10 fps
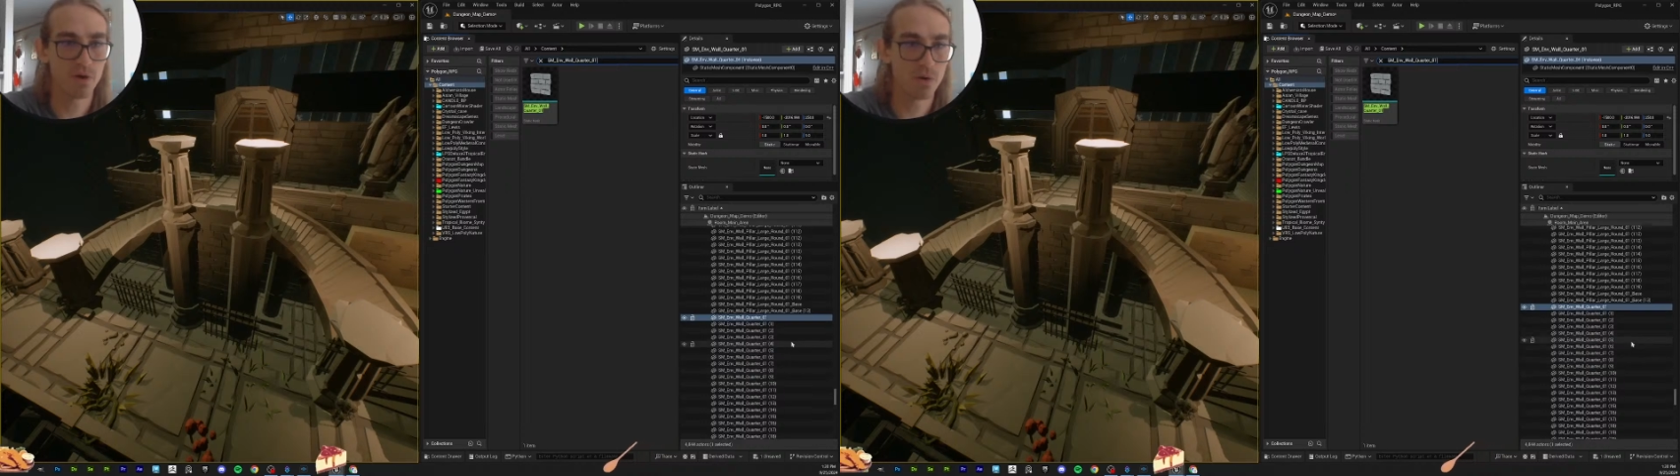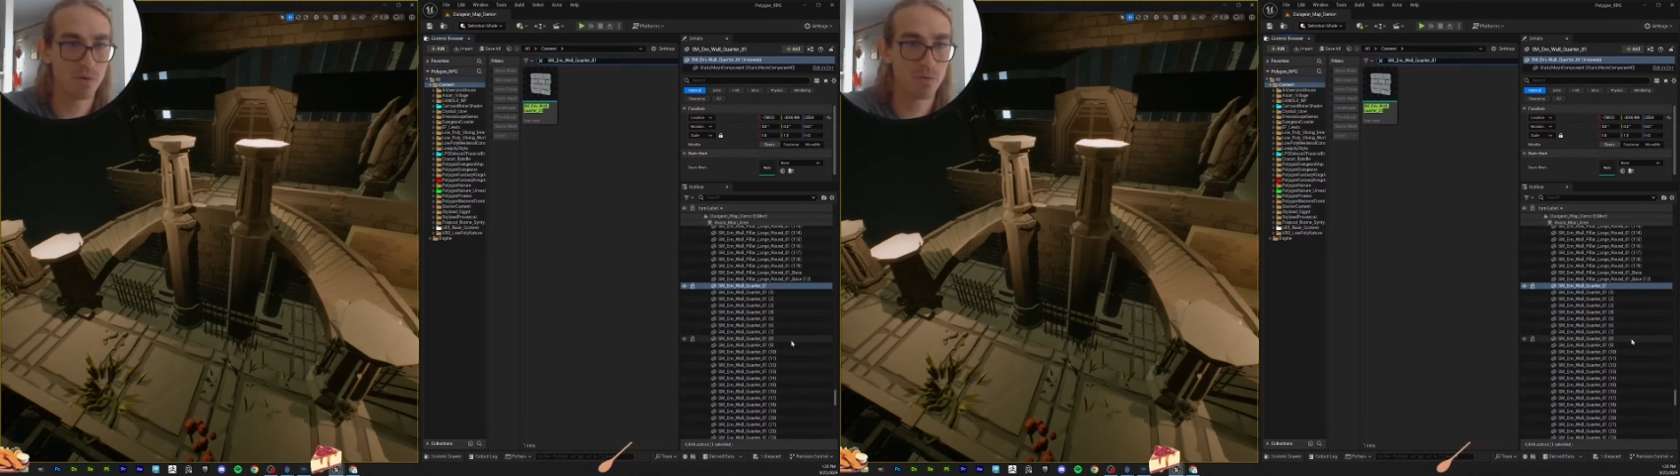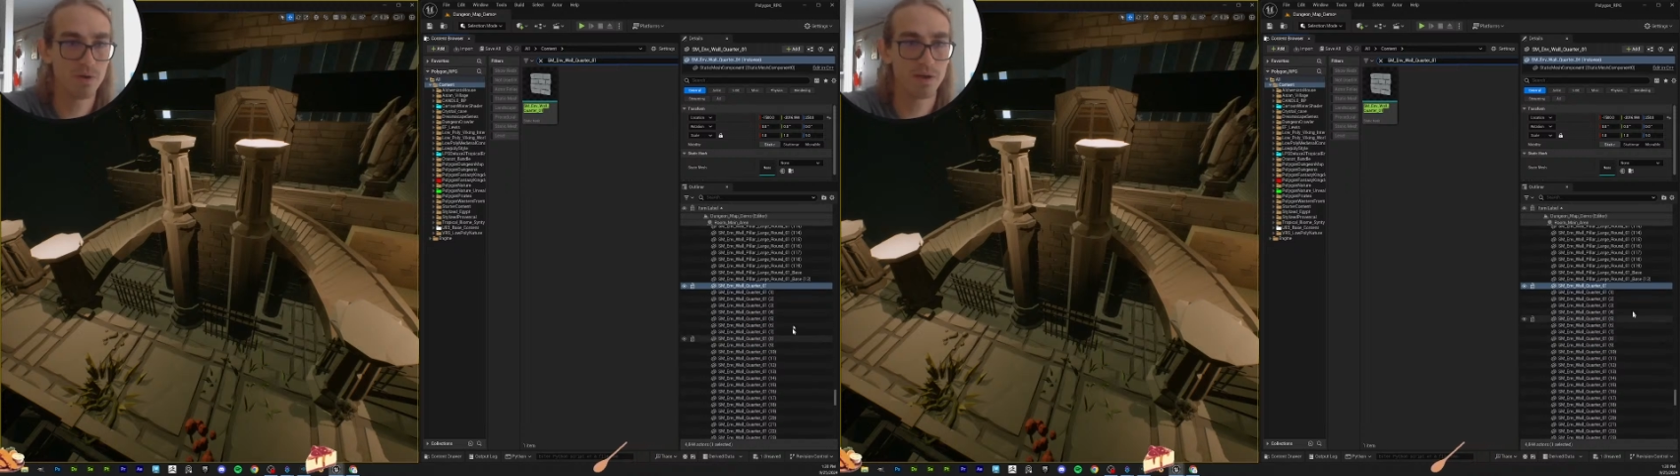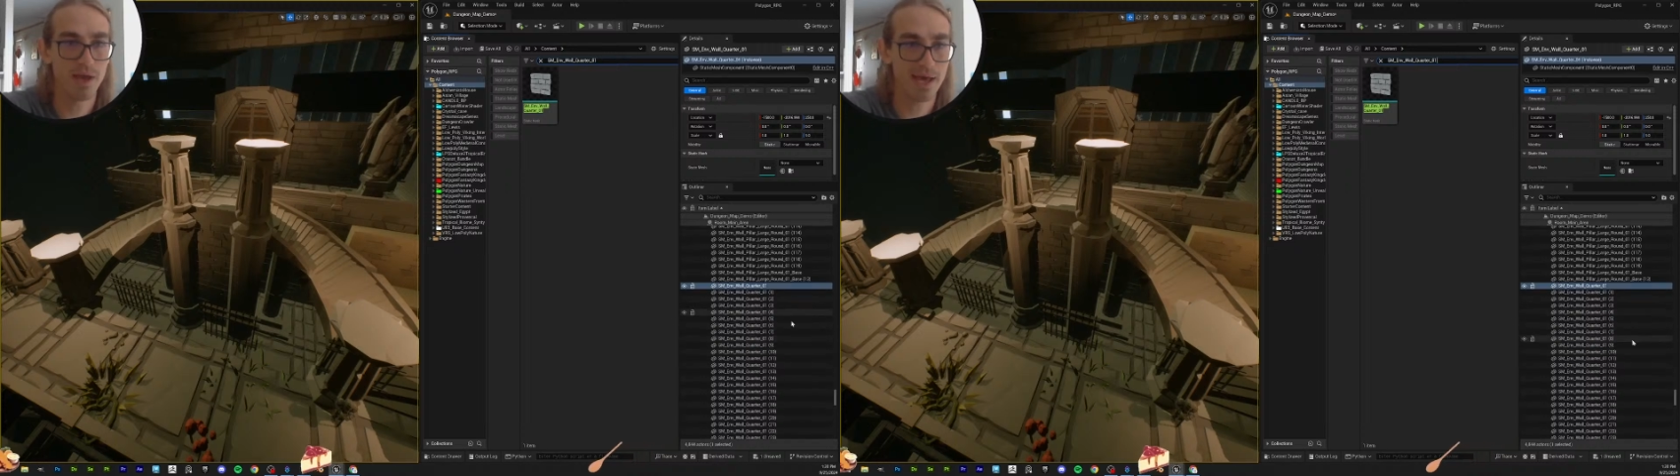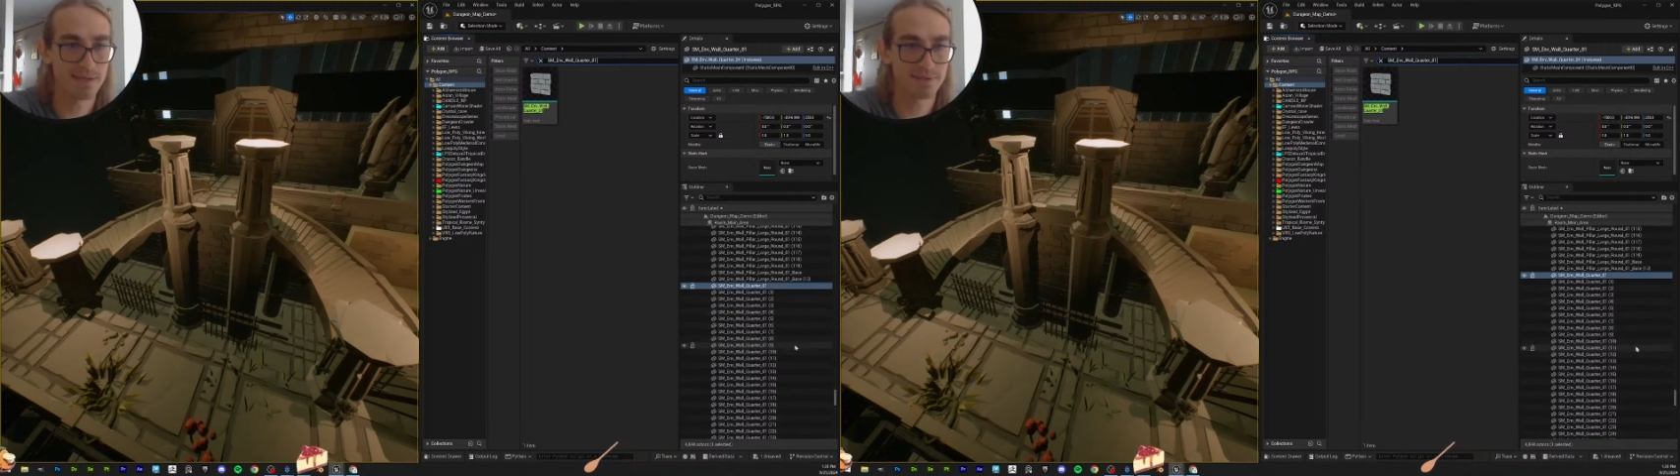own
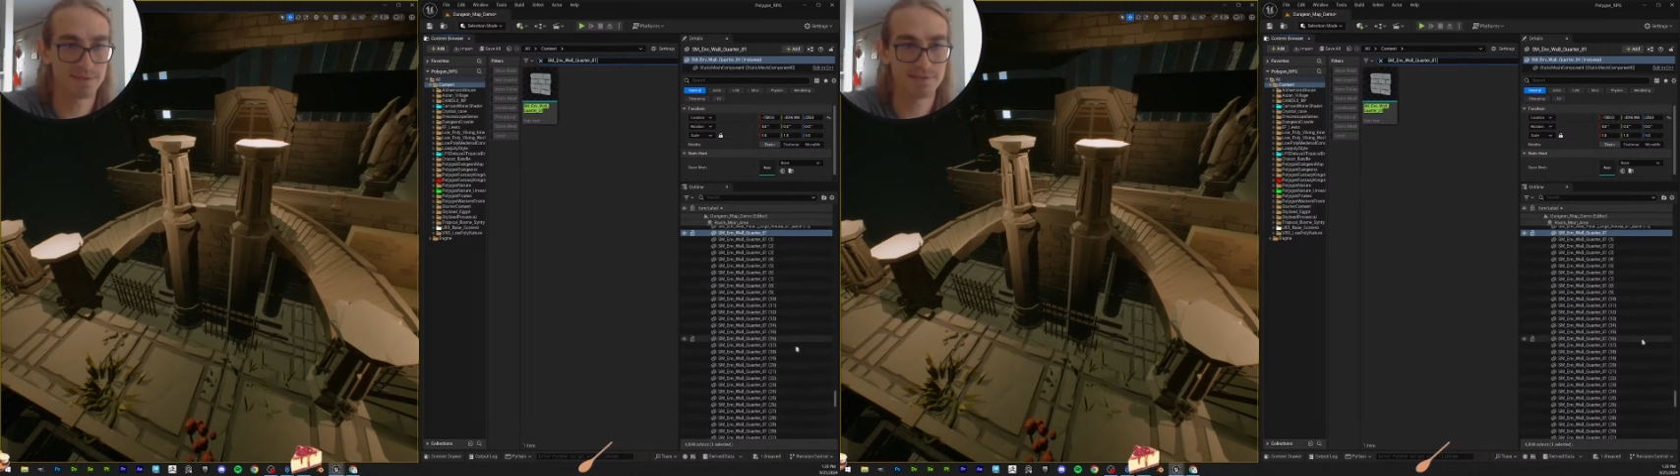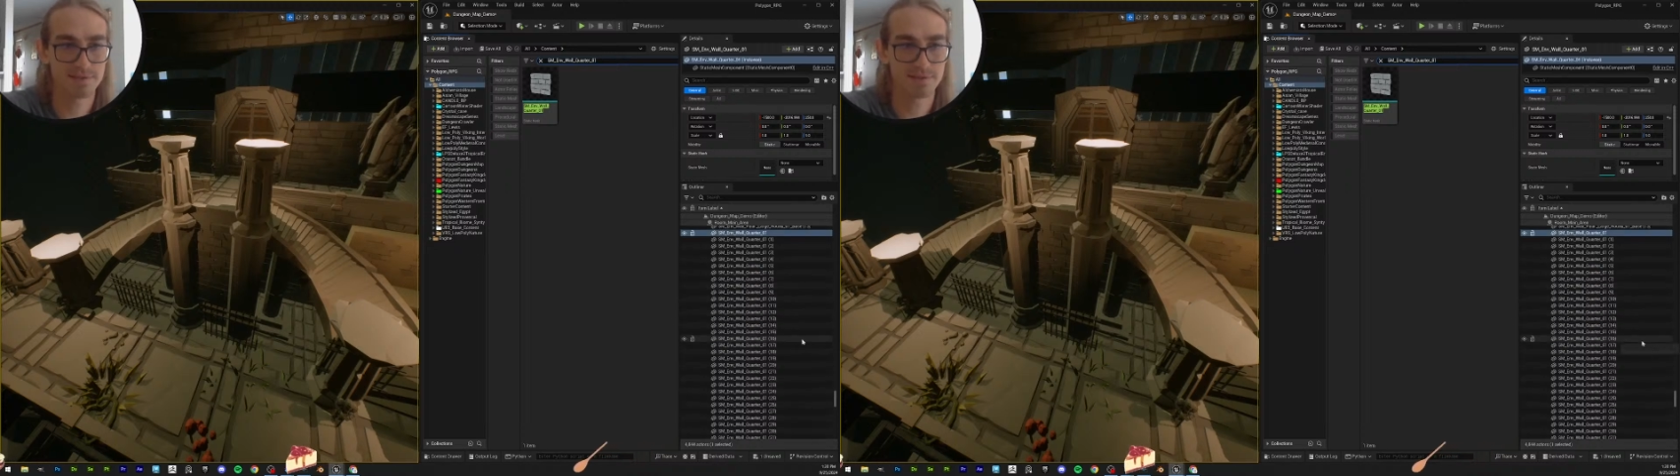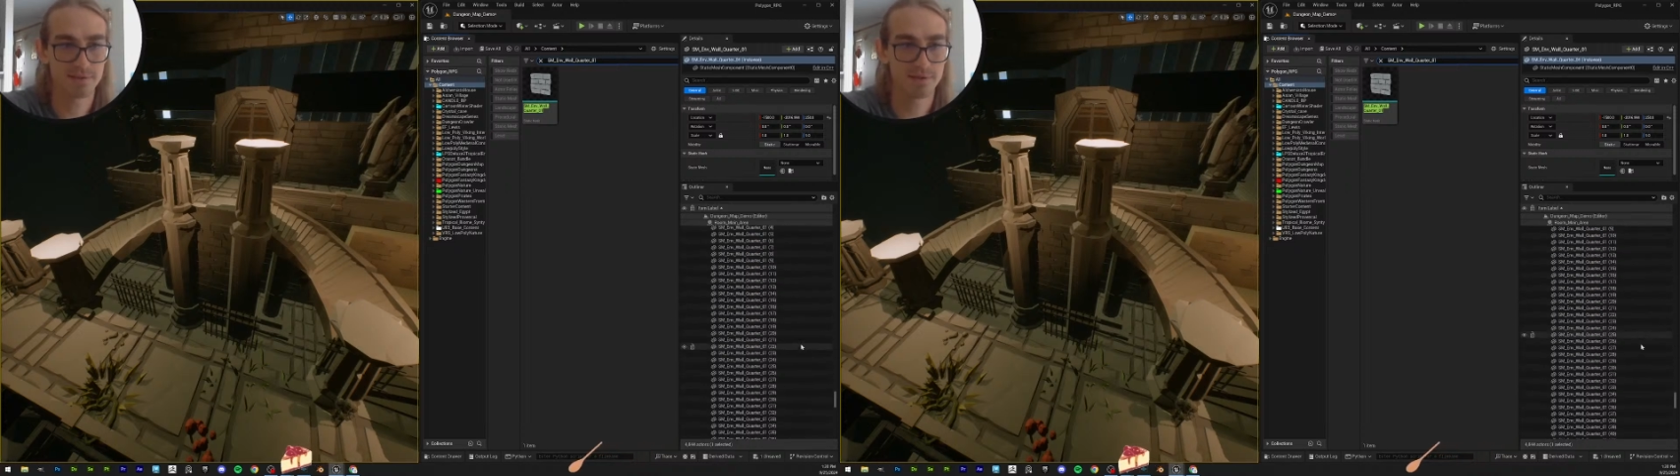assets,